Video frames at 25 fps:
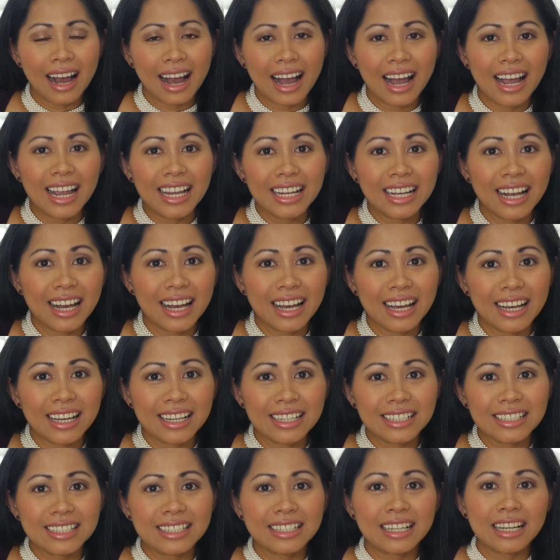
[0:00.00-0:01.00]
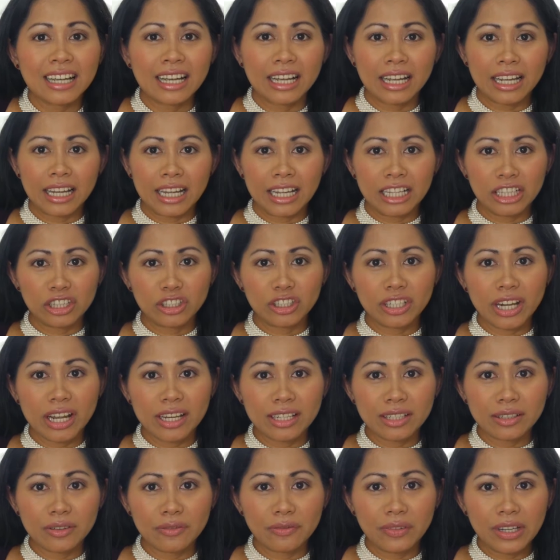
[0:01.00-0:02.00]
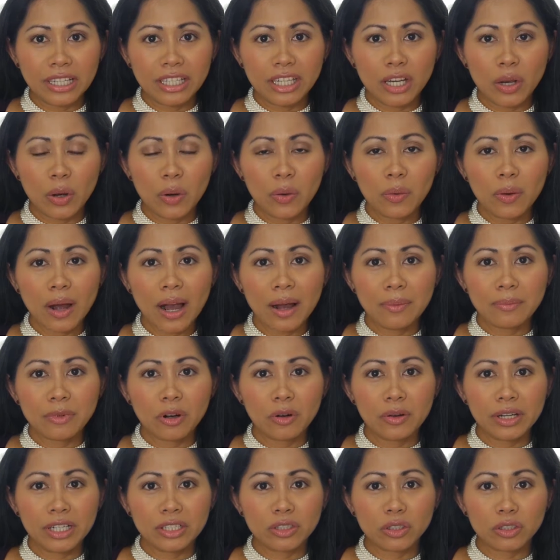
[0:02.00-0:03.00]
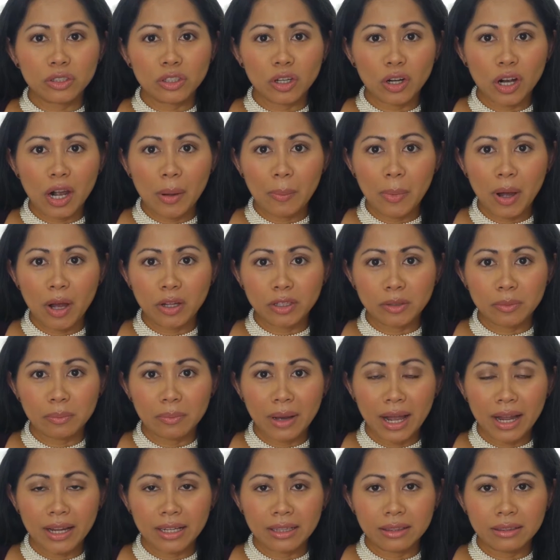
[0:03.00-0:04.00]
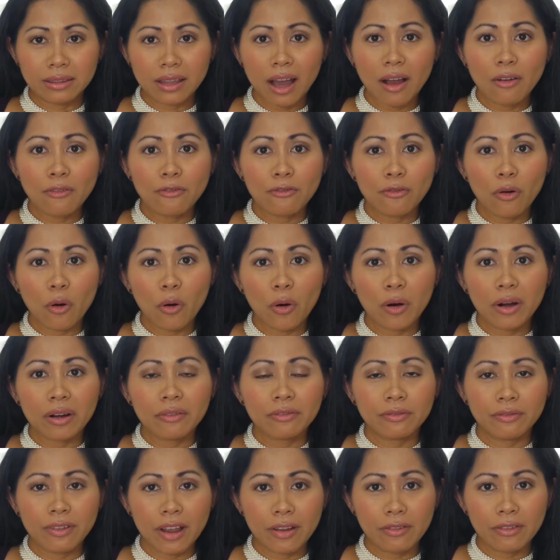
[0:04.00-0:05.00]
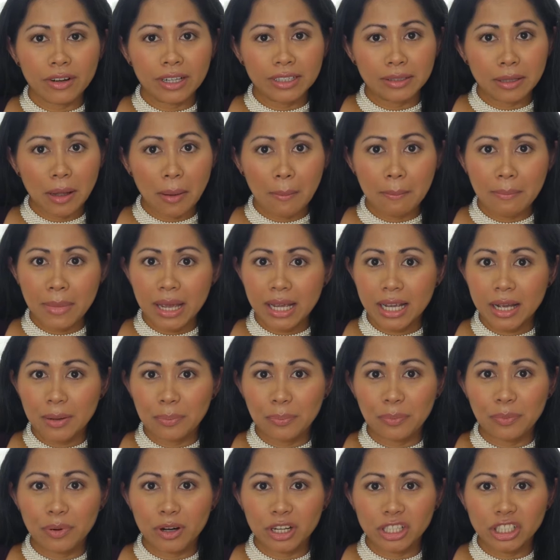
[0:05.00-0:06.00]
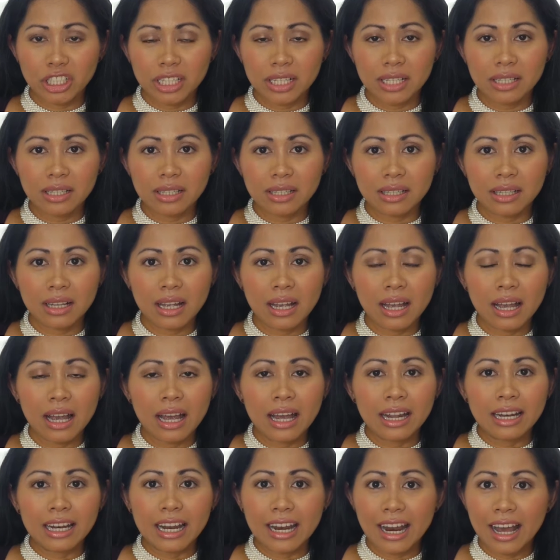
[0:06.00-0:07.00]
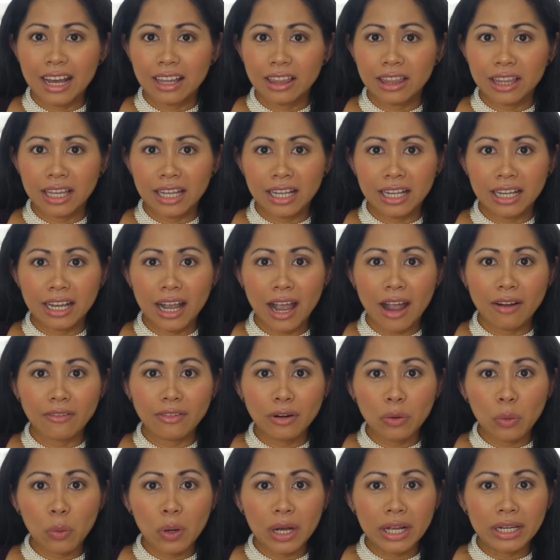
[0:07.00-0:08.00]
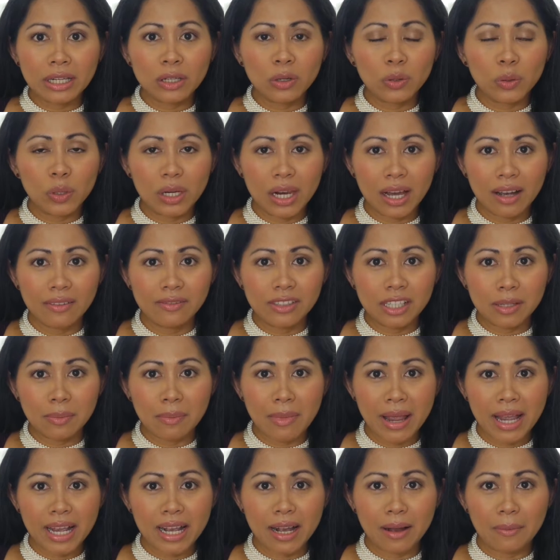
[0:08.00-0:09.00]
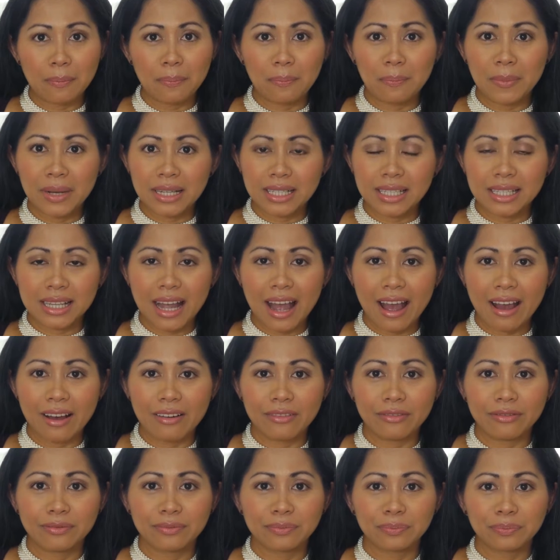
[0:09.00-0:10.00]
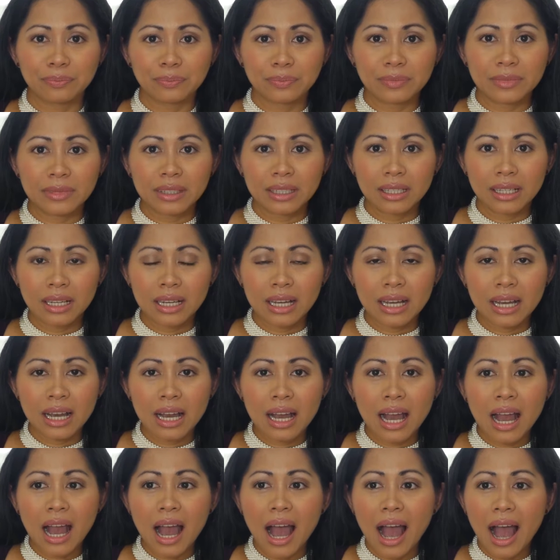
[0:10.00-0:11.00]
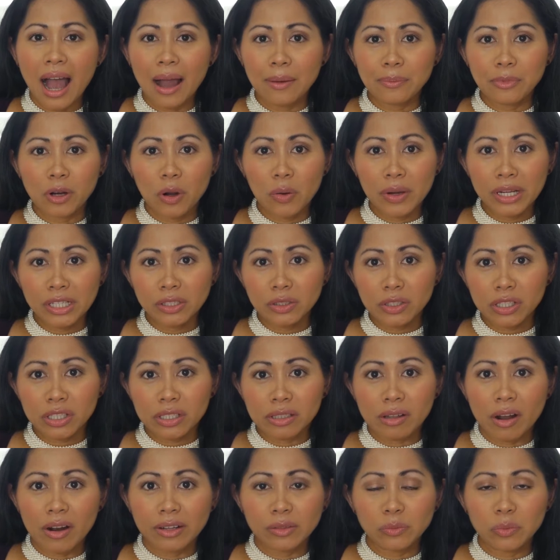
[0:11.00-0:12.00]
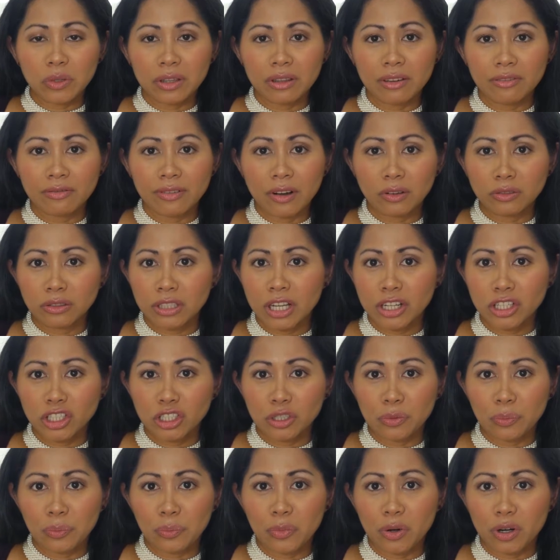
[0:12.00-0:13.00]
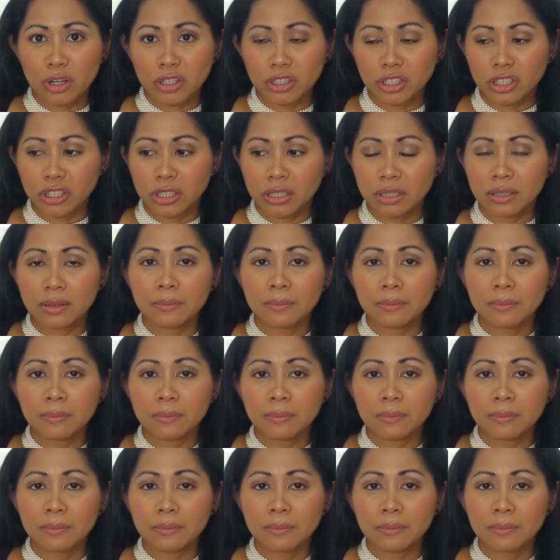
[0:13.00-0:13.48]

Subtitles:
Hi guys! In today's video, I'm going to talk about my top 4 favorite makeup brushes that I think everyone who loves makeup must have. I'm going to start with the foundation brush.